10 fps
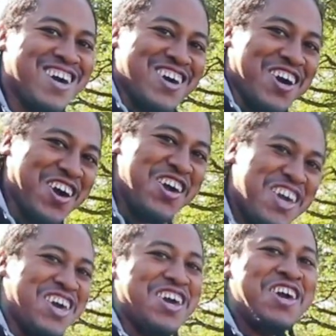home.
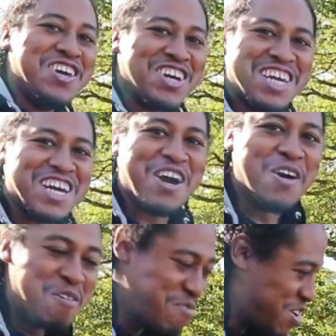You're gonna get
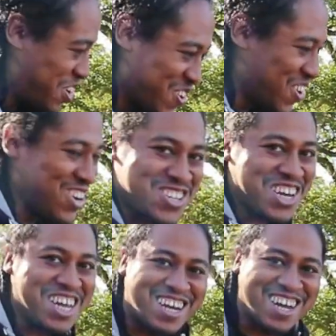home. you I'm gonna
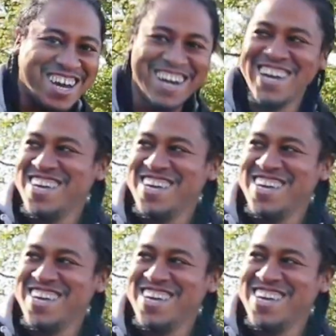go but I